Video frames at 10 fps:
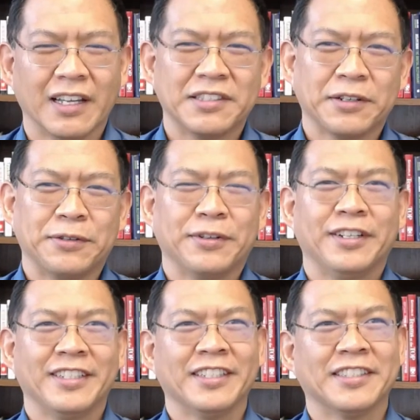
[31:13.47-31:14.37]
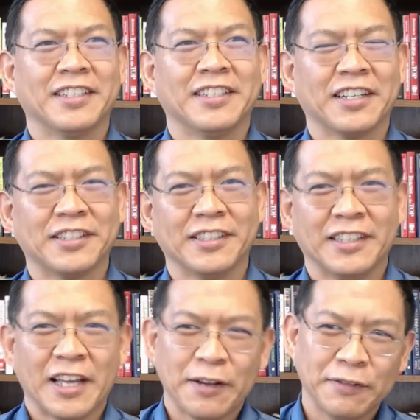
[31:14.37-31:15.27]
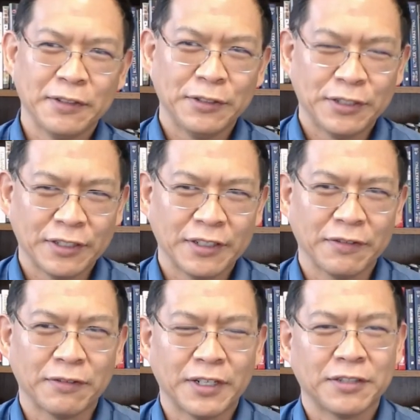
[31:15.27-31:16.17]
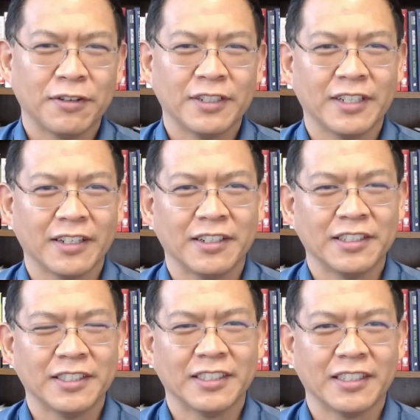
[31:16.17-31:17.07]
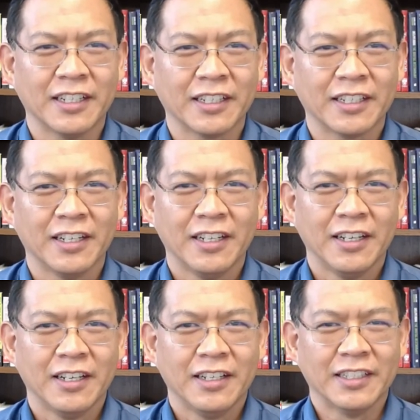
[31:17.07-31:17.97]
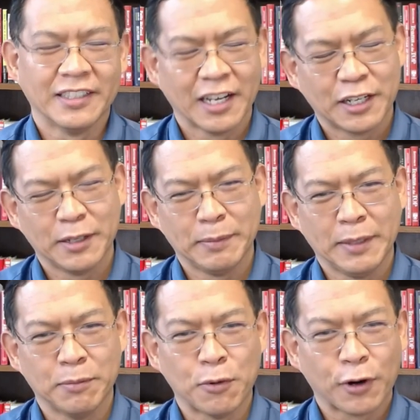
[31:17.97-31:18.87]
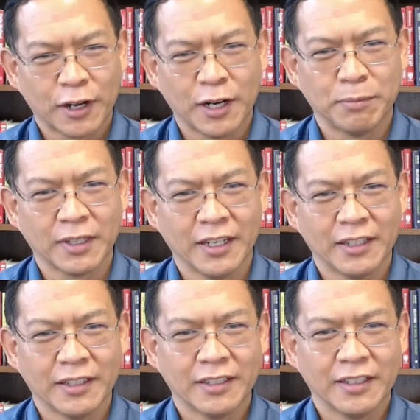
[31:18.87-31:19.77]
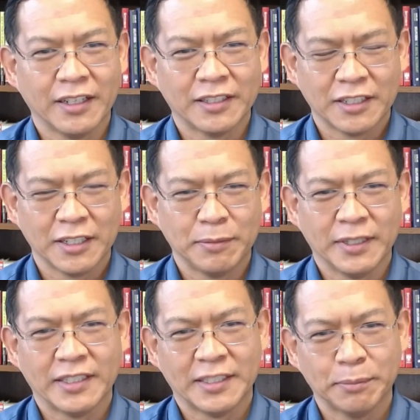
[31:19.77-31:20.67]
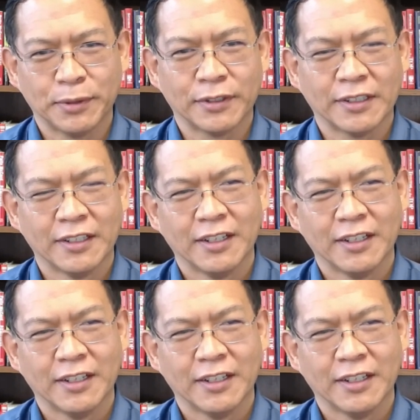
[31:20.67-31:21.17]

That's a great insight, actually. The evolution of the restaurant technology stack is not going to be more complicated. It's going to be simpler.